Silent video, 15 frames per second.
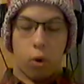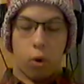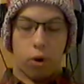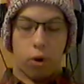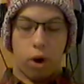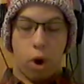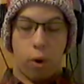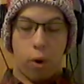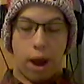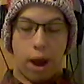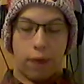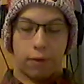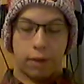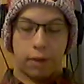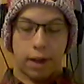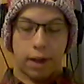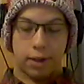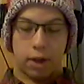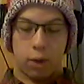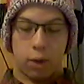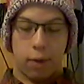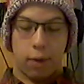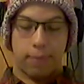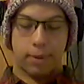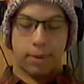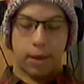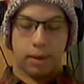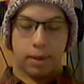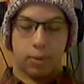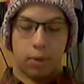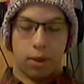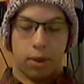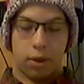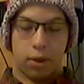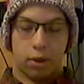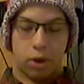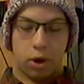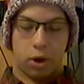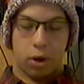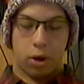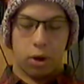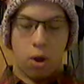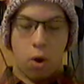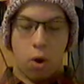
or no advertising on websites within the journal,